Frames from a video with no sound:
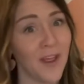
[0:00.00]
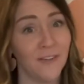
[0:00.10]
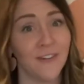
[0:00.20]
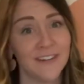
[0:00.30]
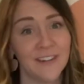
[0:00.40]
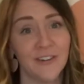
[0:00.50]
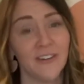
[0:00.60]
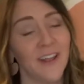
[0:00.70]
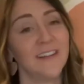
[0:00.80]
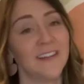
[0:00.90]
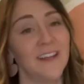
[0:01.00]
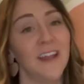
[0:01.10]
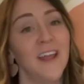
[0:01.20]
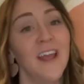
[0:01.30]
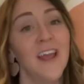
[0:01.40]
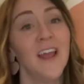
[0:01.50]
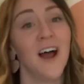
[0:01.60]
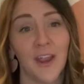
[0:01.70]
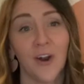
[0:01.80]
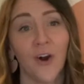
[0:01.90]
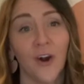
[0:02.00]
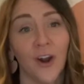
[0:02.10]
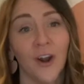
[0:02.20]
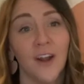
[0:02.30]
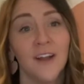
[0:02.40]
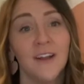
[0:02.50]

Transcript: every single lesson, they are